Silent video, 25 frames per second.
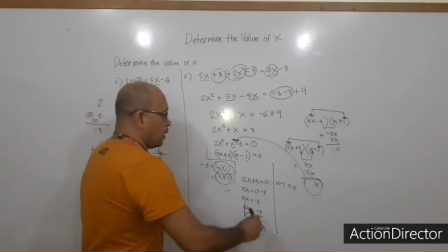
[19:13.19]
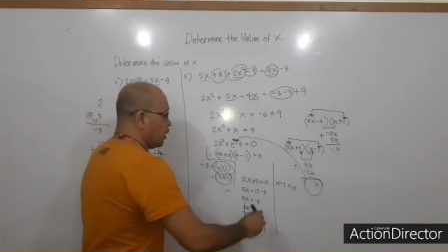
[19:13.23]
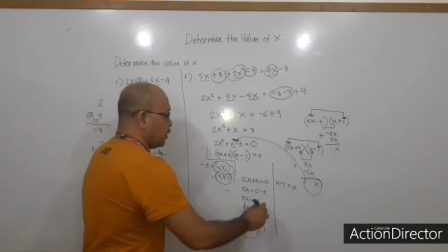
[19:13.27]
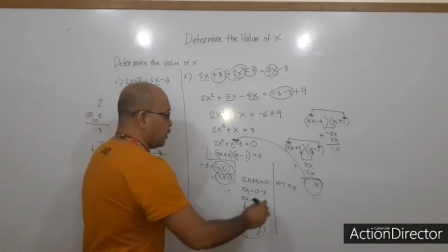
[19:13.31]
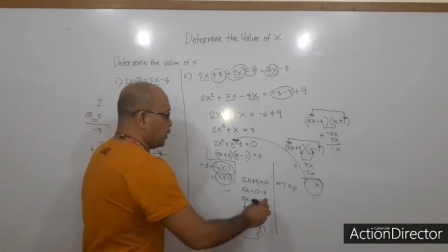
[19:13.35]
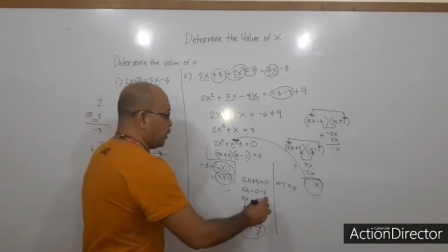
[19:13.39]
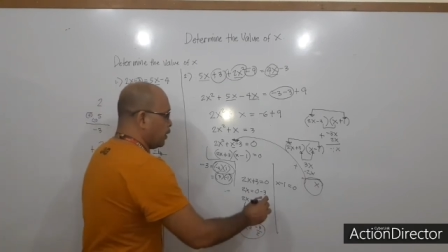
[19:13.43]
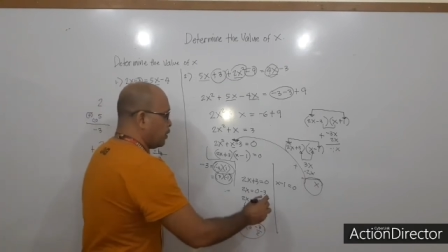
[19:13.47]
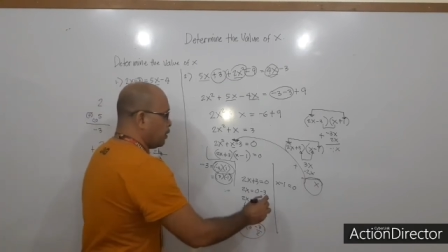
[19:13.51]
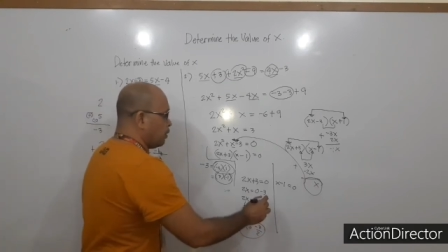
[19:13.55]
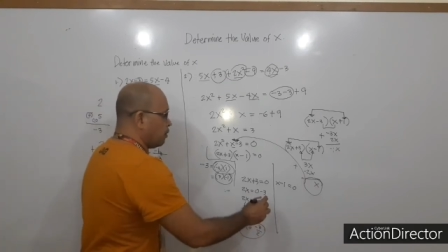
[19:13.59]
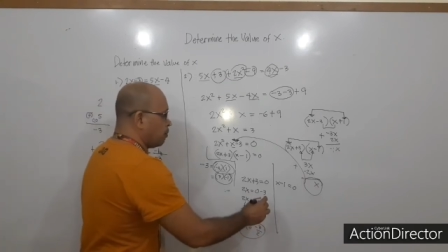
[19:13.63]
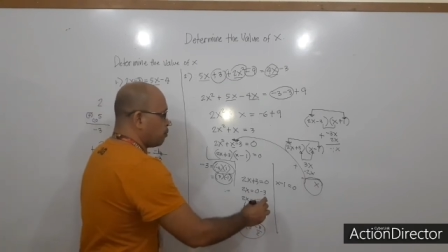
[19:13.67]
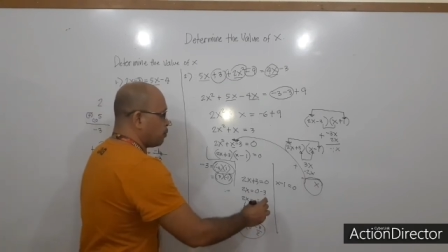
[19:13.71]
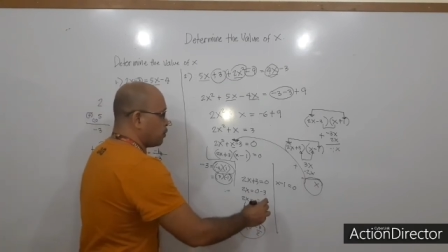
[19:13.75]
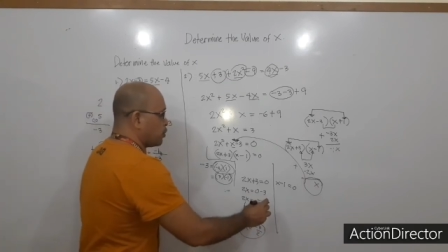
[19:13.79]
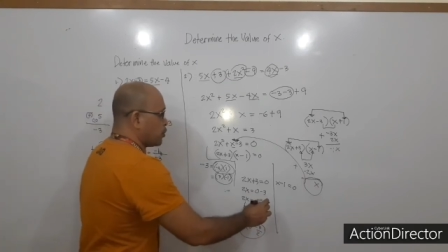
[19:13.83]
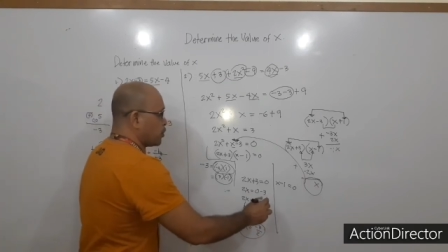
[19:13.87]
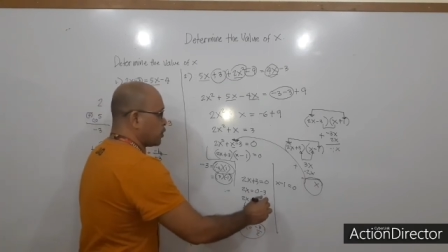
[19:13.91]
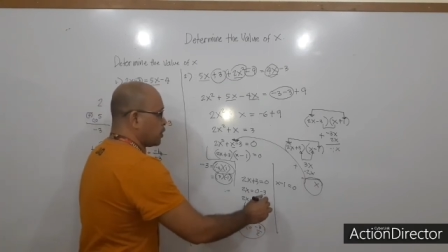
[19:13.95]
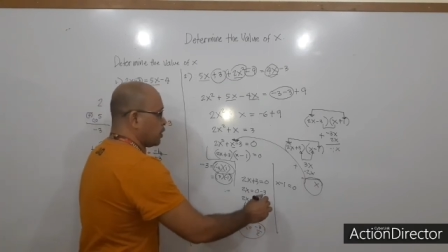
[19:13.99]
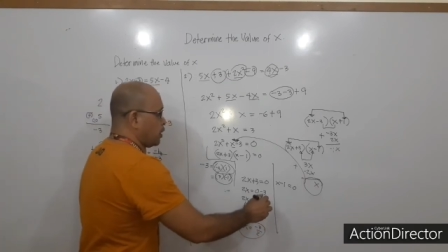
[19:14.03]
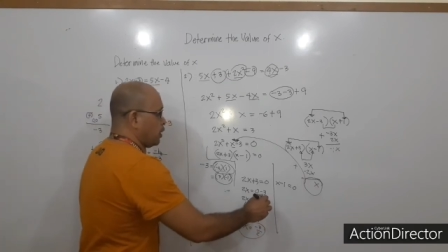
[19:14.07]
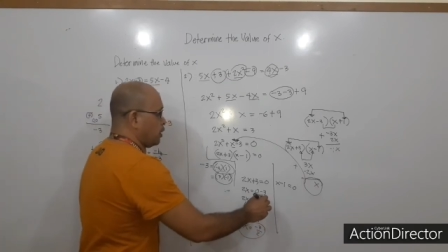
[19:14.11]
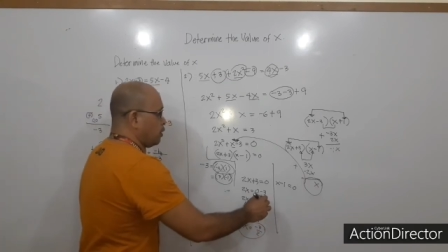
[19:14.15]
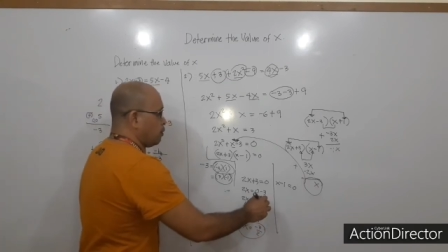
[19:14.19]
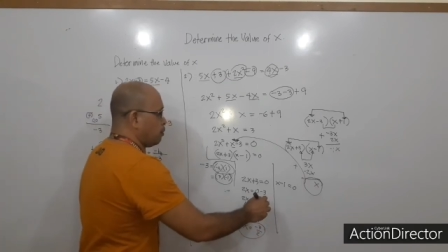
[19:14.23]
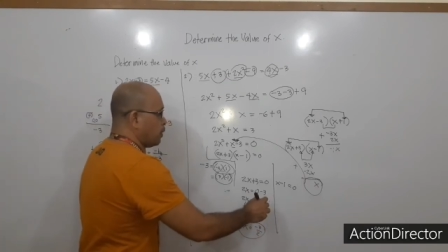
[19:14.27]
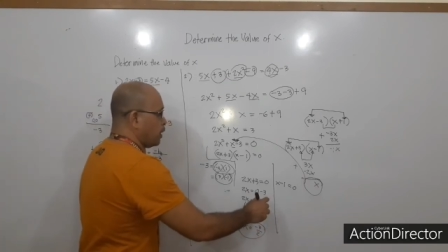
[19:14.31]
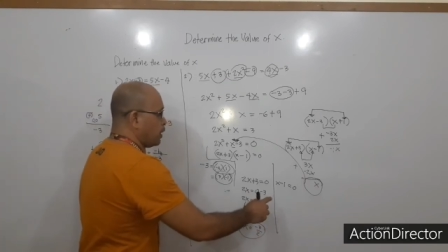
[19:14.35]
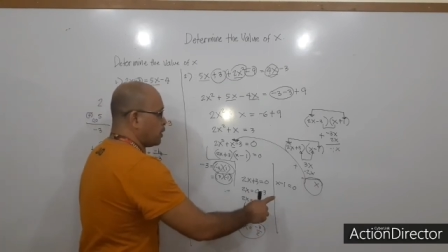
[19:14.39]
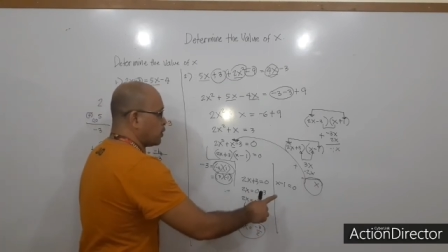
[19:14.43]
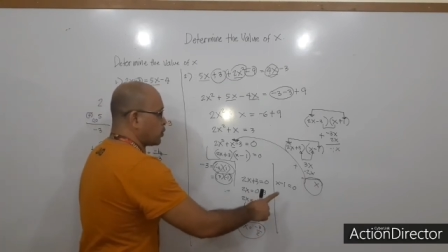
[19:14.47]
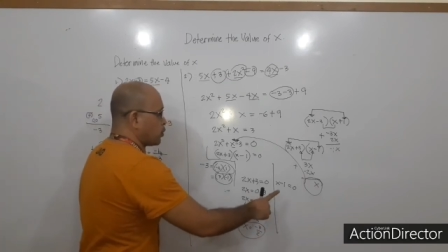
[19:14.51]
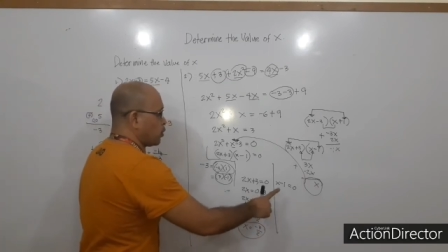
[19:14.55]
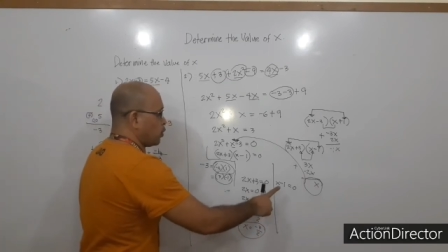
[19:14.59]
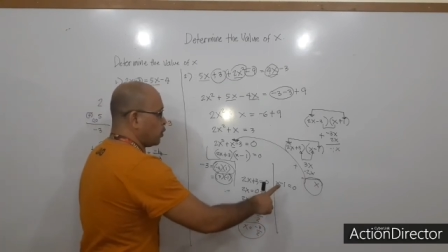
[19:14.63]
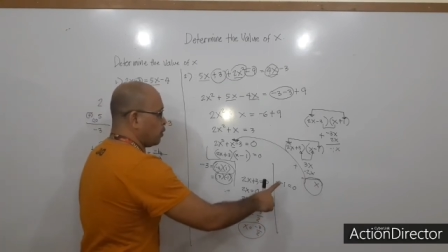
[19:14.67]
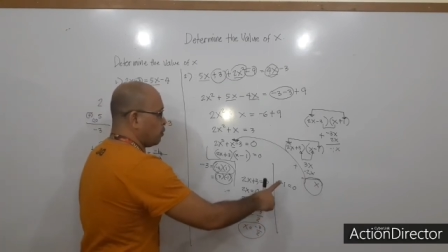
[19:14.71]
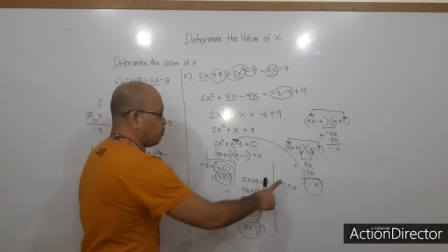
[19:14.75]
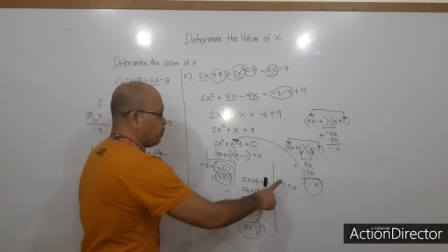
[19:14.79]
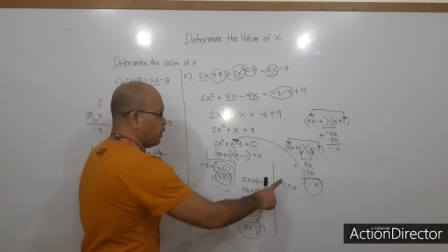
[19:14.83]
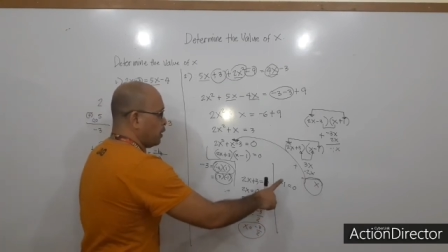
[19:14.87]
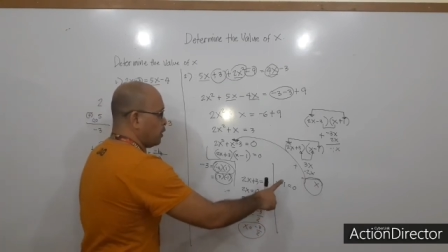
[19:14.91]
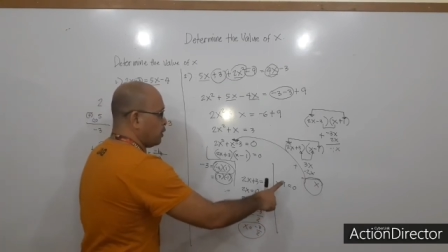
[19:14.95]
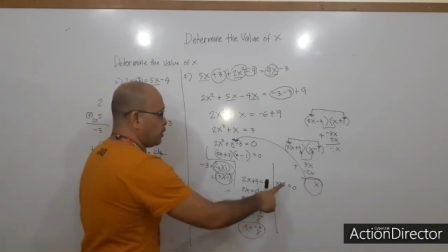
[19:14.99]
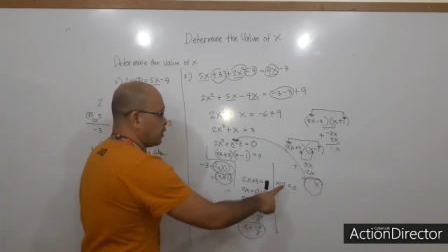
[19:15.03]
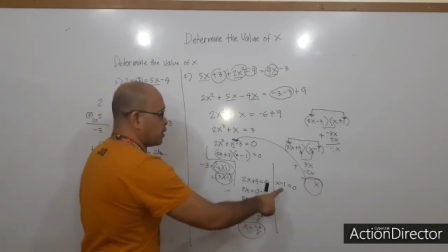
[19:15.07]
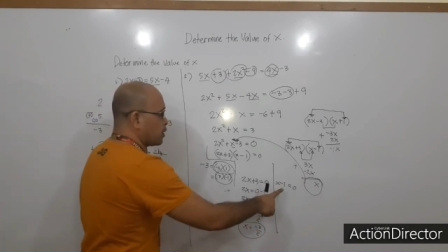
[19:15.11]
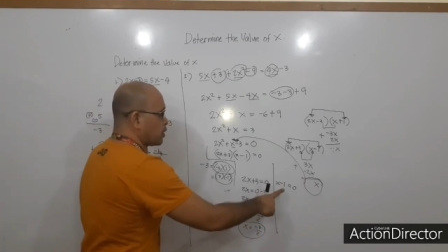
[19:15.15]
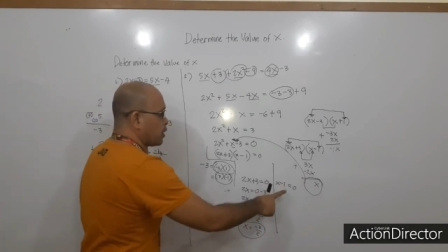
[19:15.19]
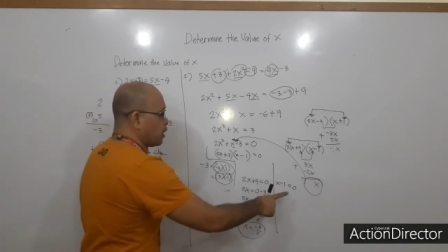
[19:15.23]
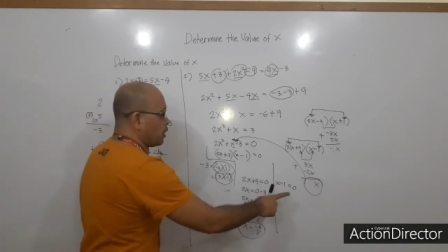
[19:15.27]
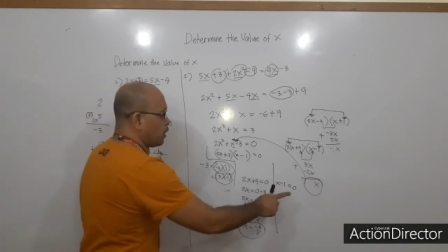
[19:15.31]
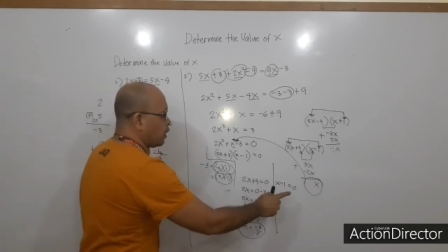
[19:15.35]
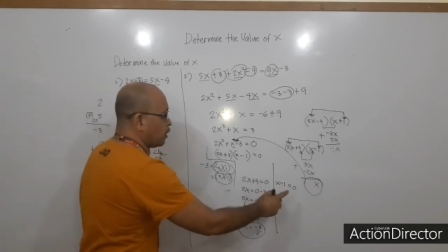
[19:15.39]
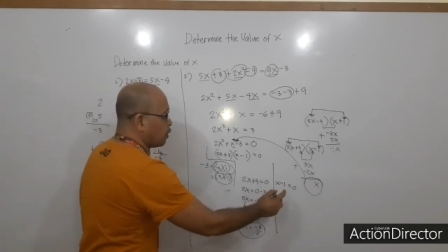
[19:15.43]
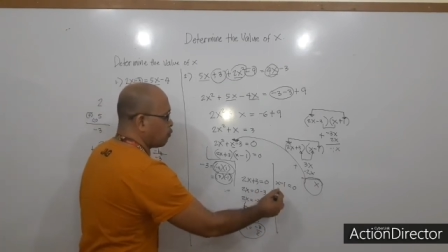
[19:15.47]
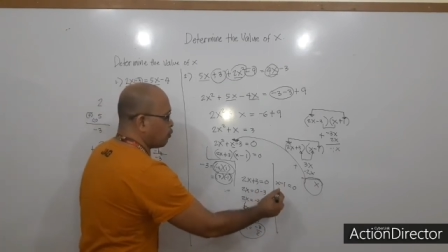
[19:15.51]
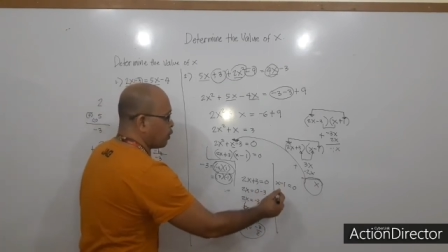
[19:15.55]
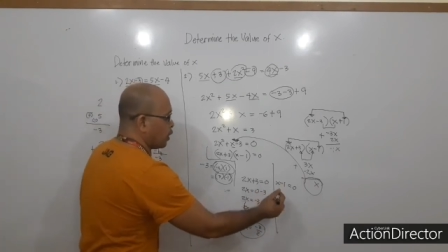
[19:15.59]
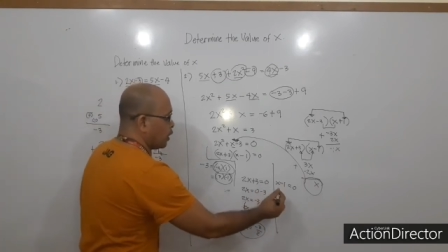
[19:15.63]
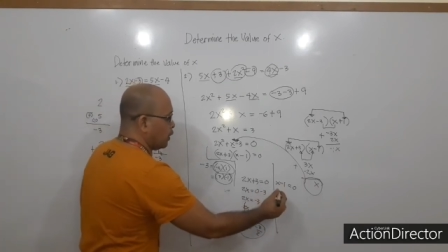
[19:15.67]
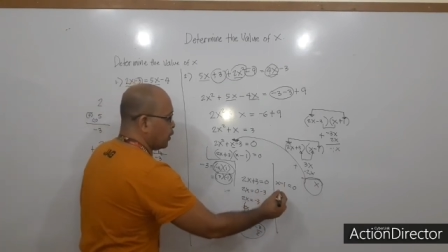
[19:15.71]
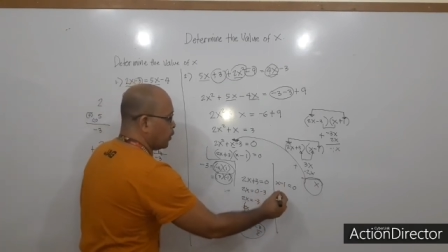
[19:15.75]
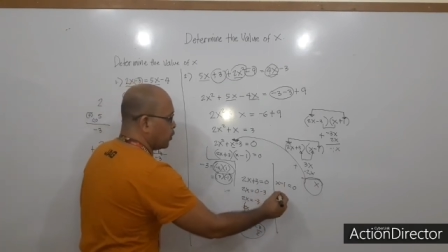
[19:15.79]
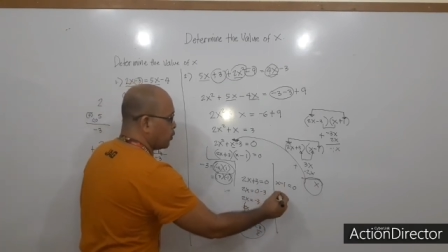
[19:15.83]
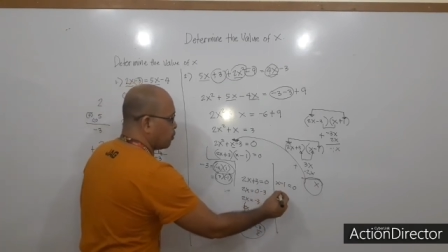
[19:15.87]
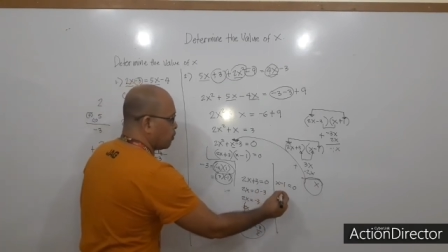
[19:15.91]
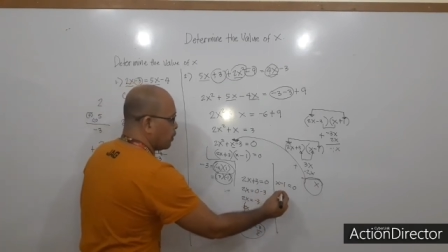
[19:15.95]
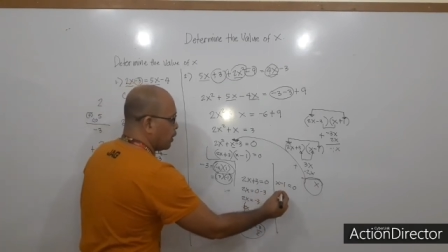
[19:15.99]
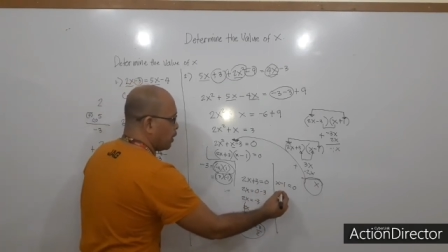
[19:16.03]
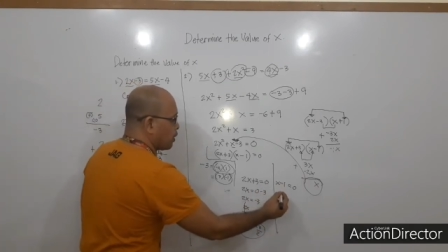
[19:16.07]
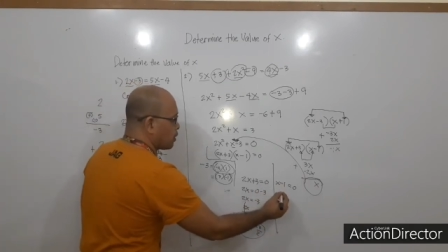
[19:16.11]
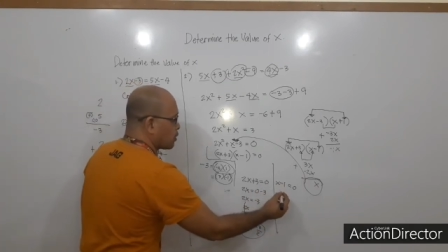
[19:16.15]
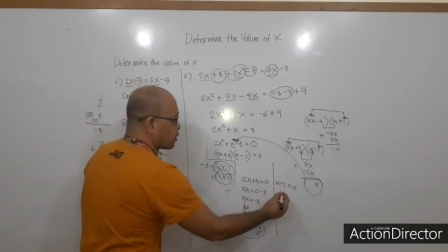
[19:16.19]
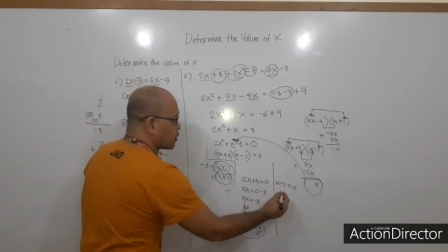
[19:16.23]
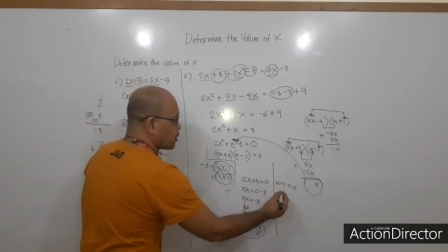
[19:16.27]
And then proceed by solving the second value of